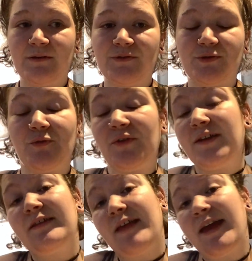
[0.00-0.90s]
So don't
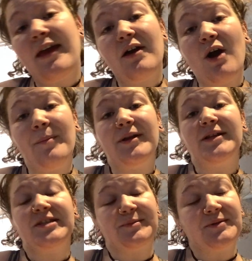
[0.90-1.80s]
forget to like, comment,
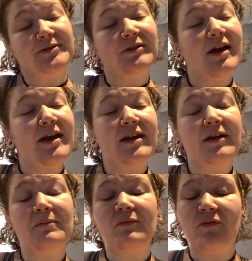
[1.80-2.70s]
and
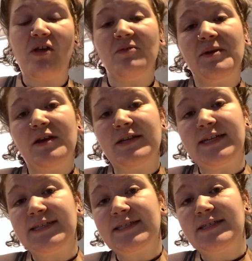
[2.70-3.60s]
subscribe. Follow me on
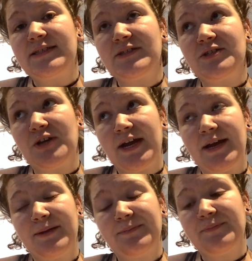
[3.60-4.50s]

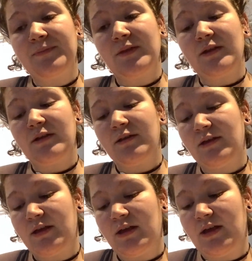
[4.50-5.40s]
Instagram
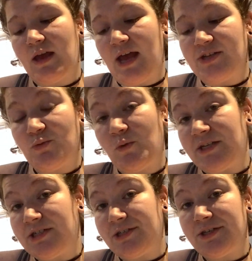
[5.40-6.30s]
and
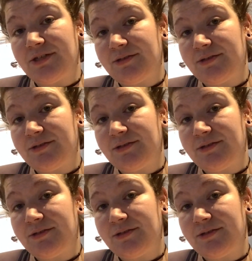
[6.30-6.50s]
Twitter.